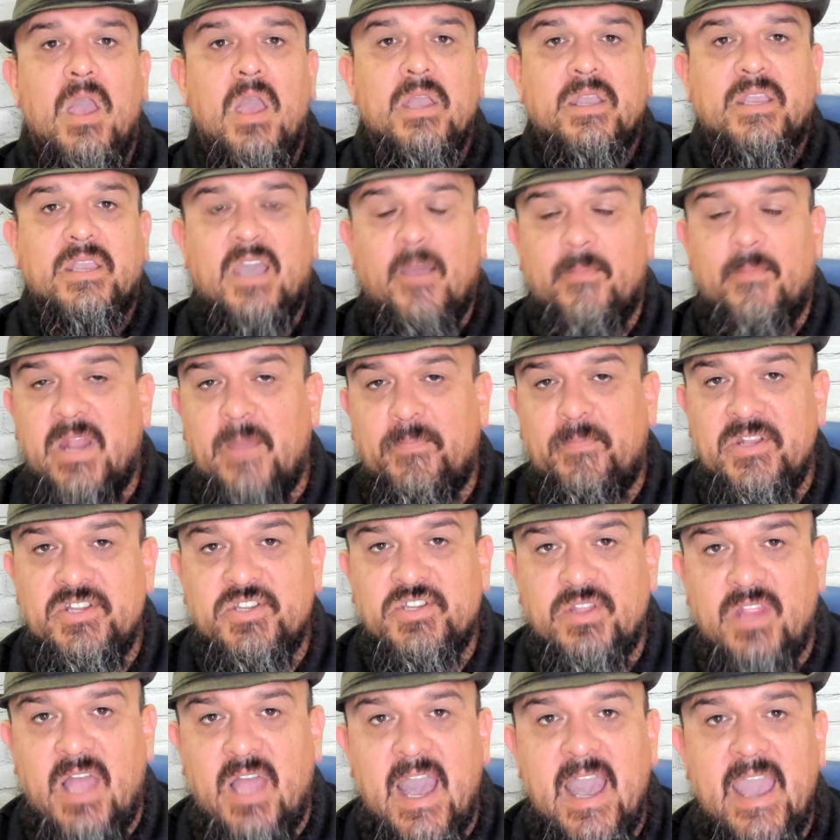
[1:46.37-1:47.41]
Coming up in
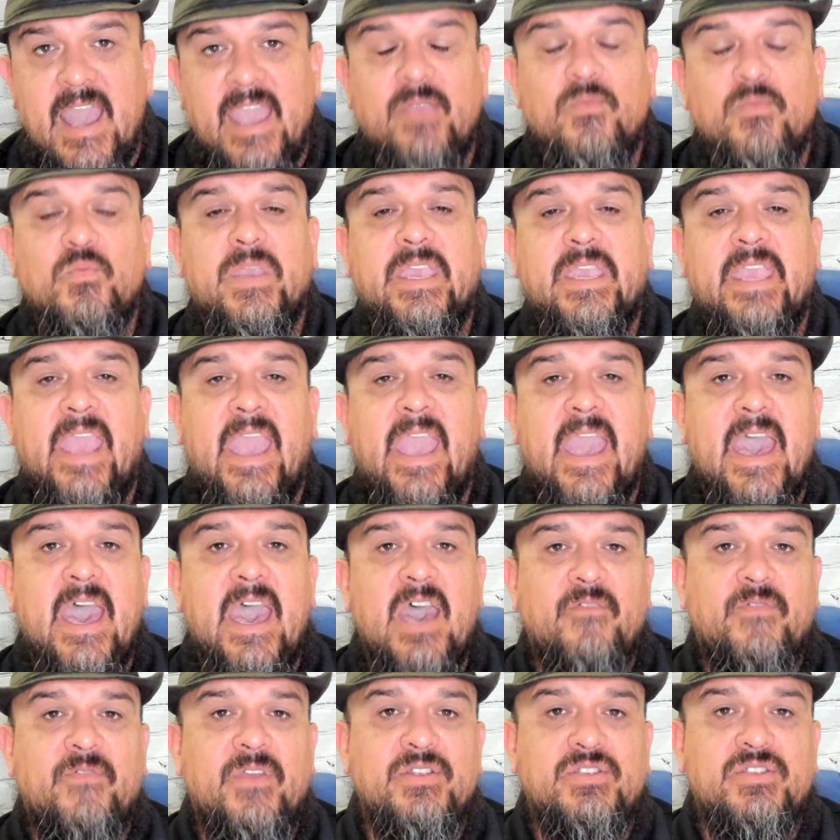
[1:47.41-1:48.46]
July, we
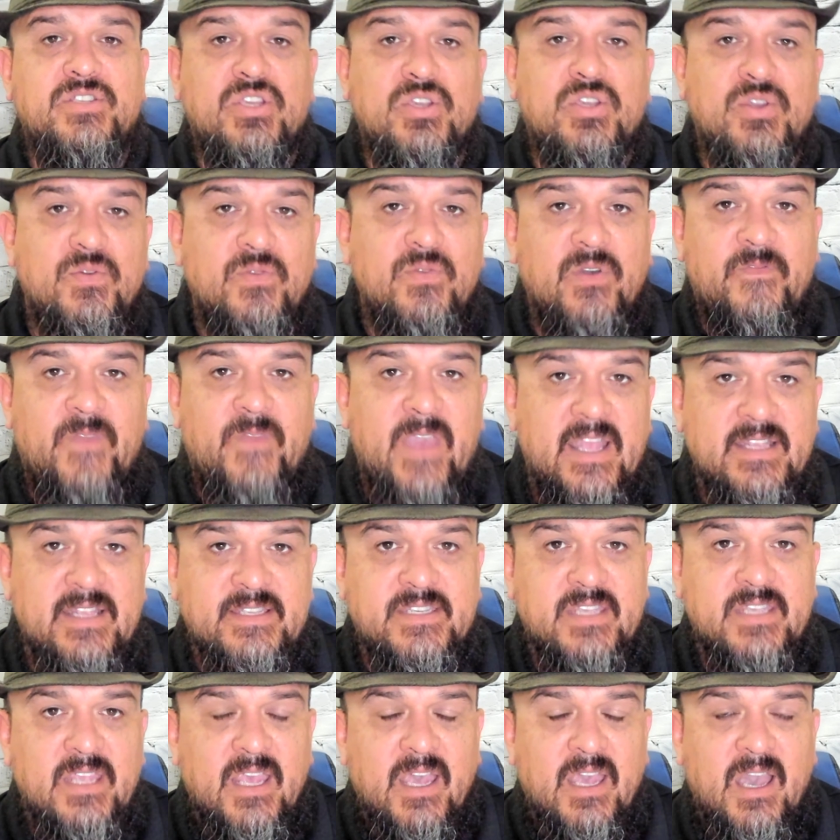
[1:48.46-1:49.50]
have two
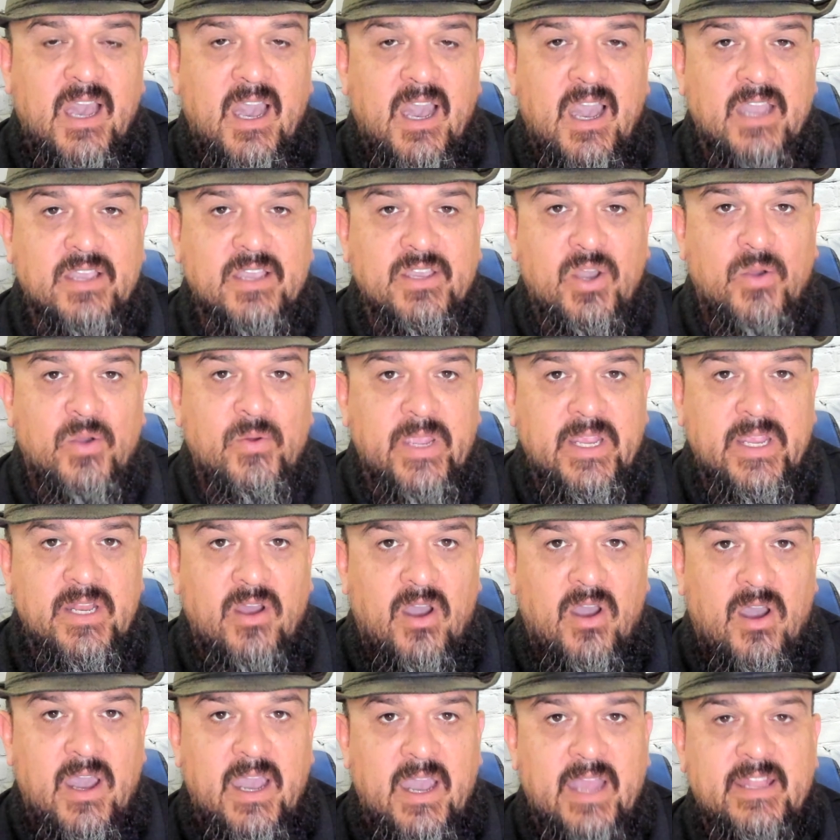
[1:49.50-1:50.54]
events uh, going
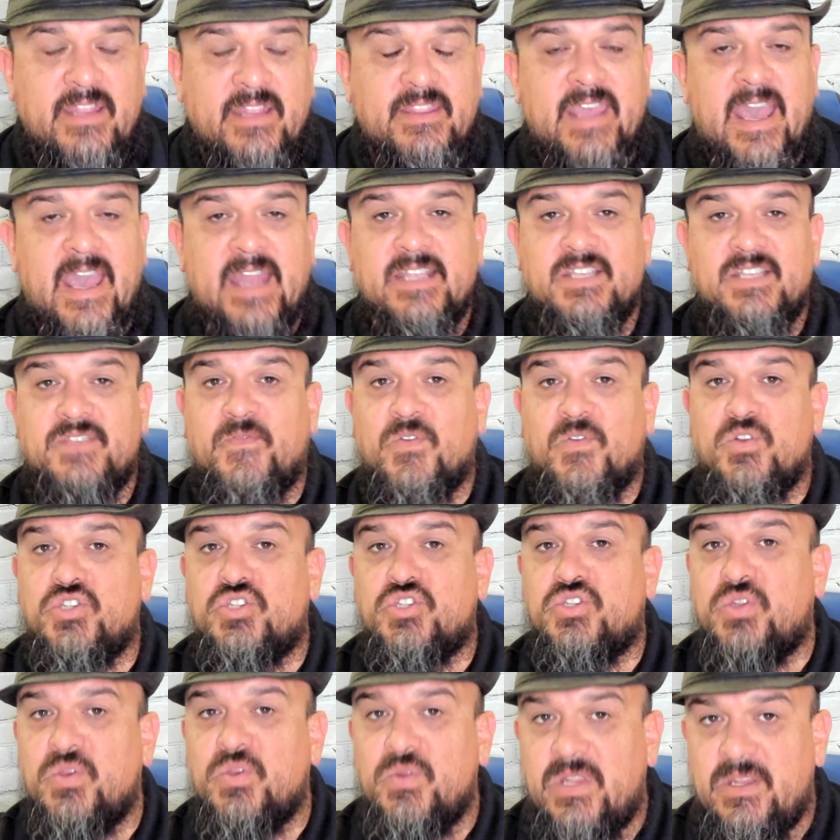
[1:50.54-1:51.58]
on that is for
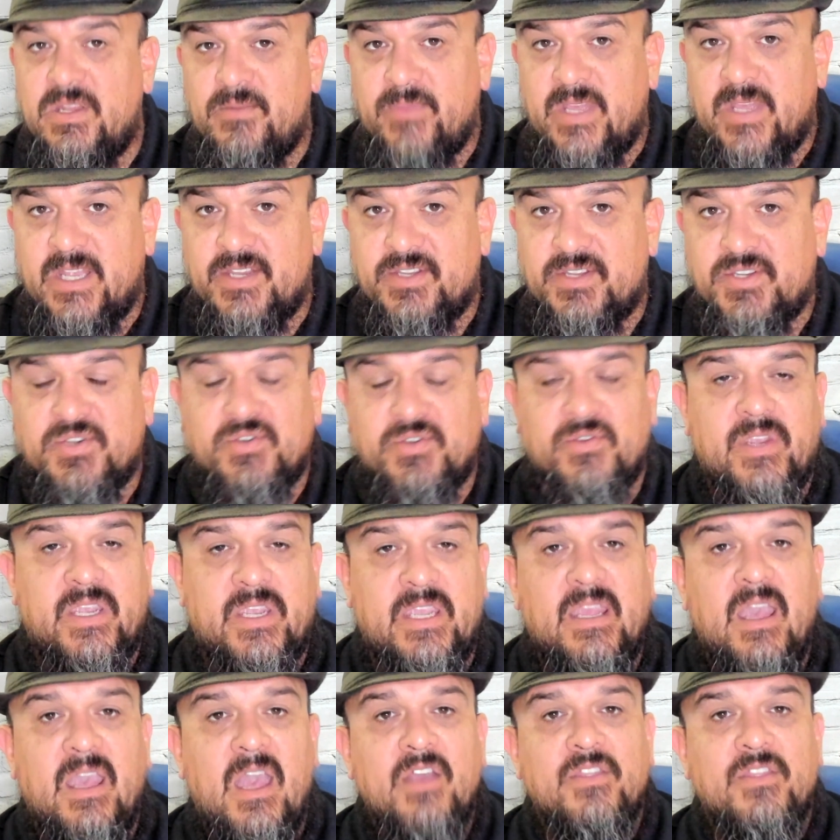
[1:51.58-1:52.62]
student
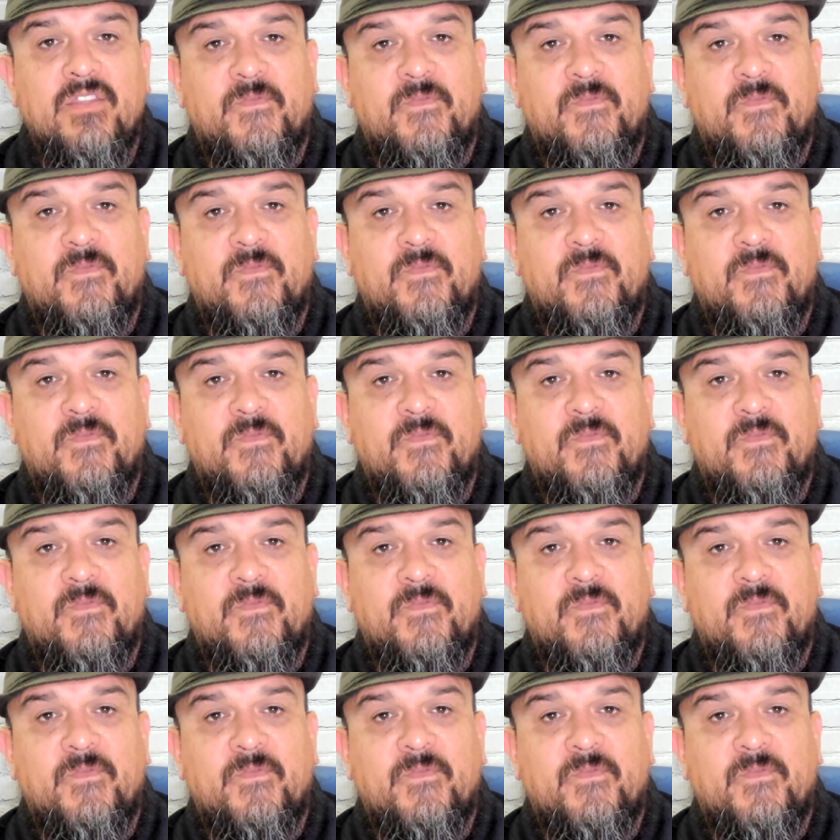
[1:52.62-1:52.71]
ministry.